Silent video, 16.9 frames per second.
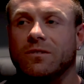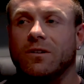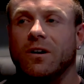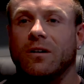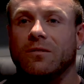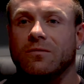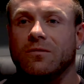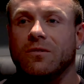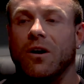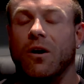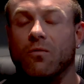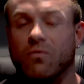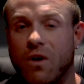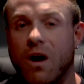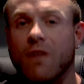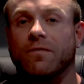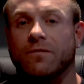a
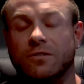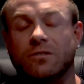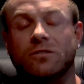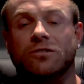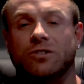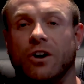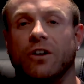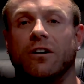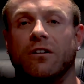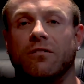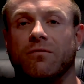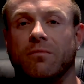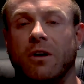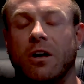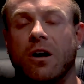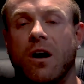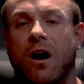rough journey for
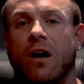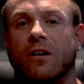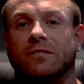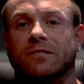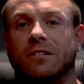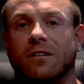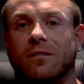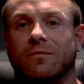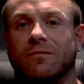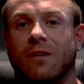me, honestly.